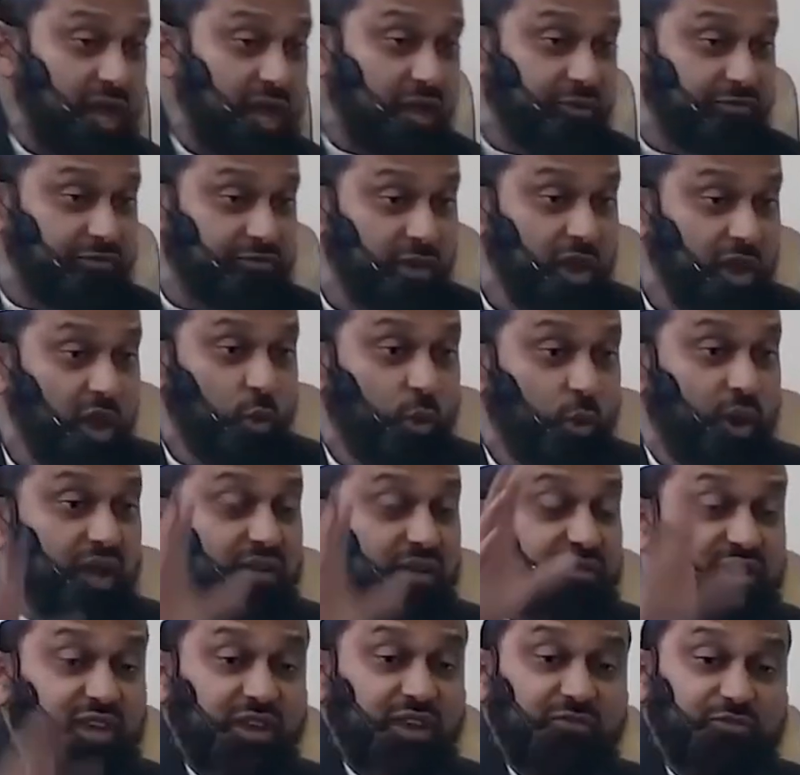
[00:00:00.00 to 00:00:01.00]
life. We
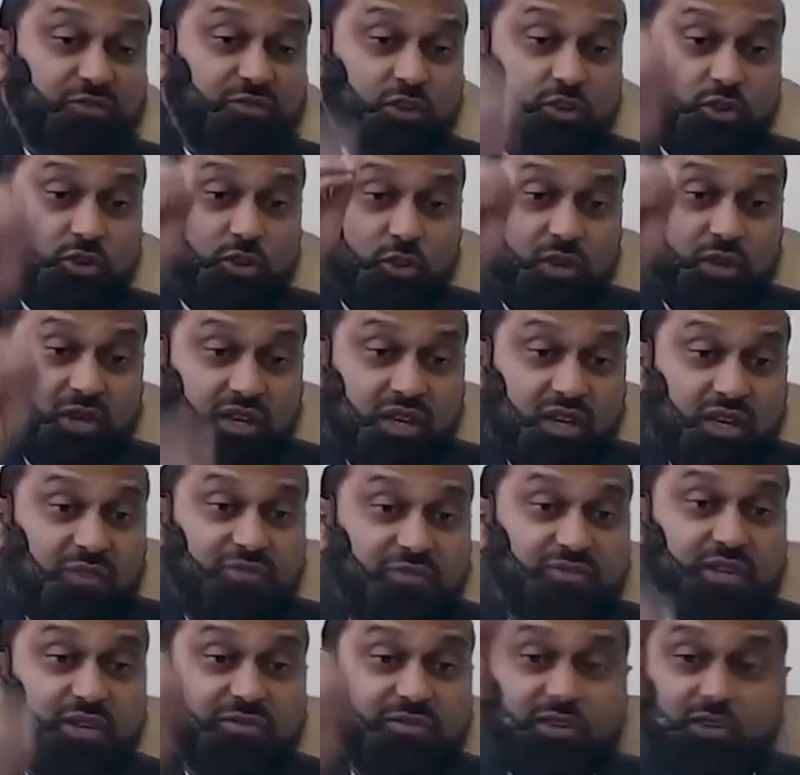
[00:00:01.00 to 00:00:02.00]
have gifted you the
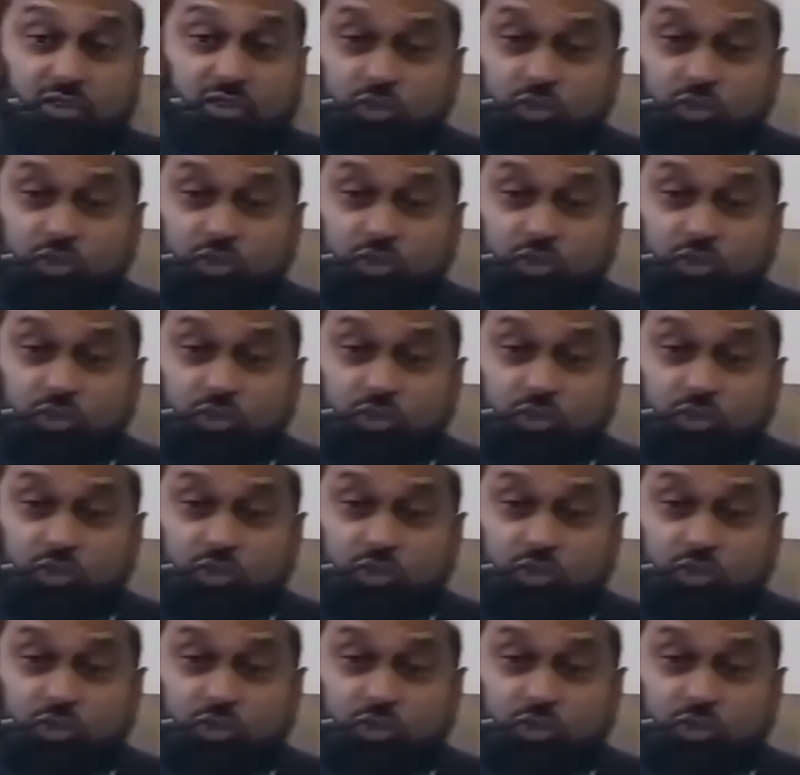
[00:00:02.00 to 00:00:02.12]
gift